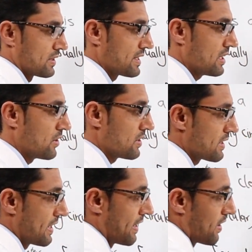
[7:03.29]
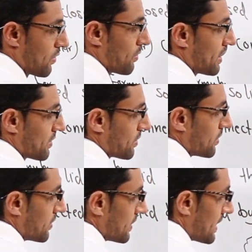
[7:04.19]
zeros with
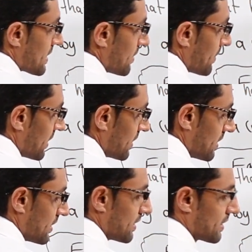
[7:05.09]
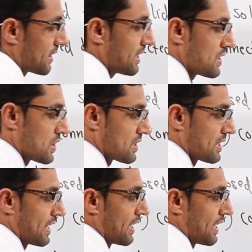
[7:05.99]
2 decimal digits,